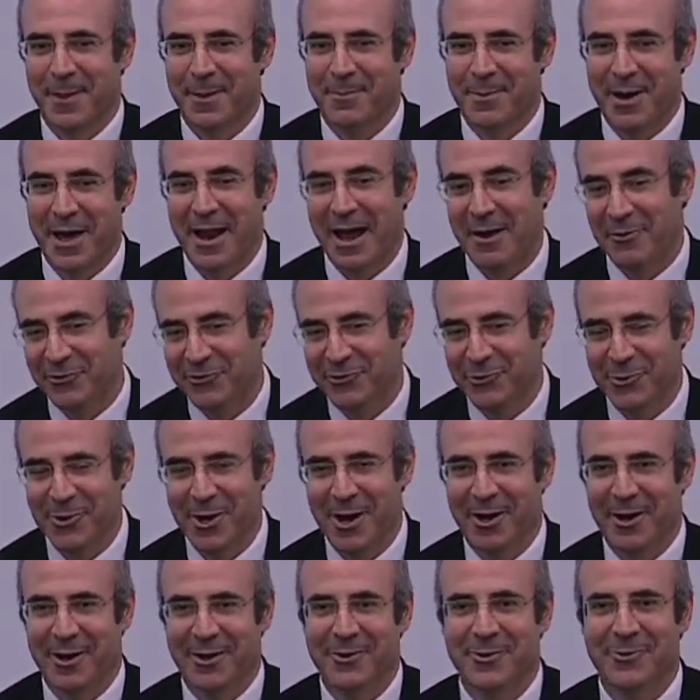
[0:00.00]
But I was too
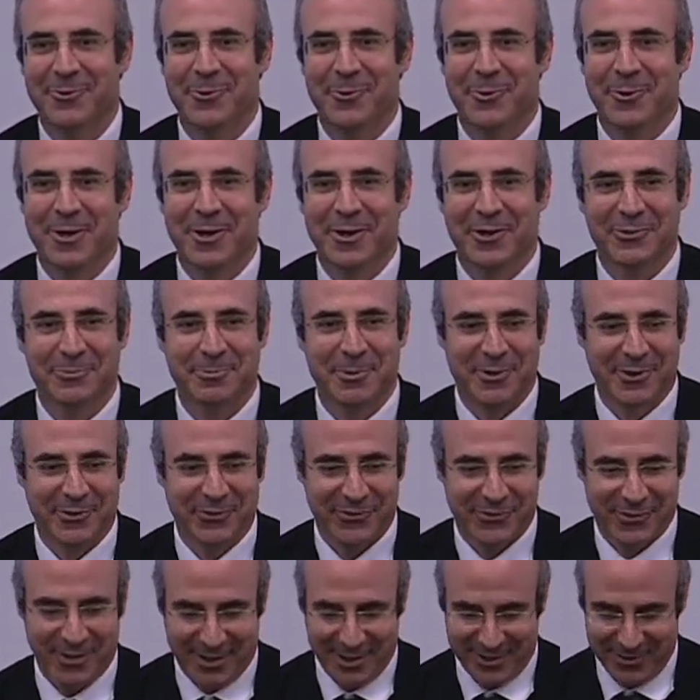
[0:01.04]
young and too
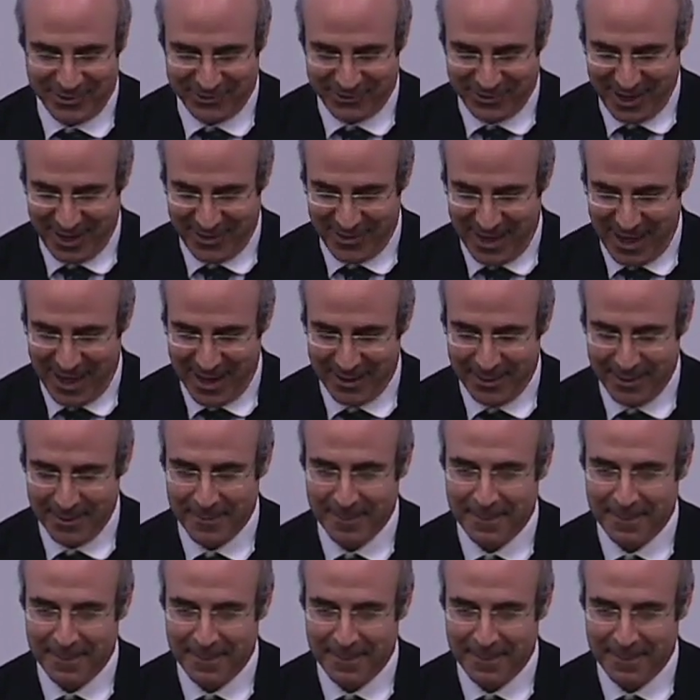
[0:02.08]
inexperienced to understand that.